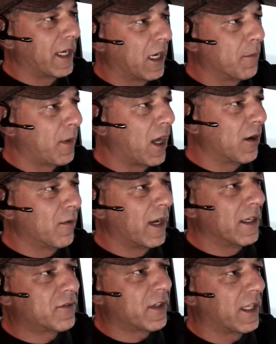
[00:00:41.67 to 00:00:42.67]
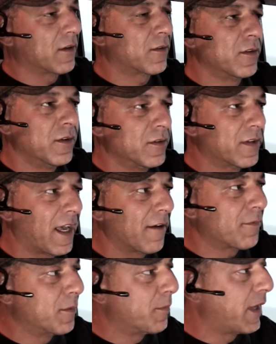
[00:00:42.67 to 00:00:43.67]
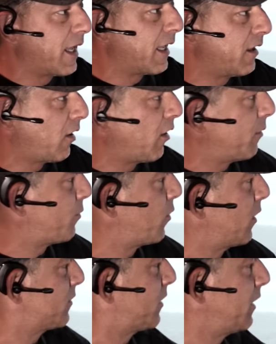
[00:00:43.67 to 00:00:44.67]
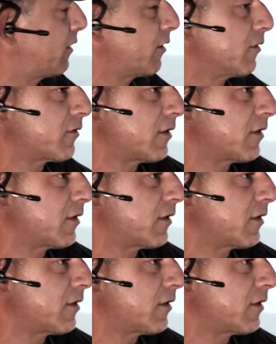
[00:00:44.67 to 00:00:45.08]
the way down to Monterey, Santa Cruz, Half Moon Bay, and all the ports here. You'll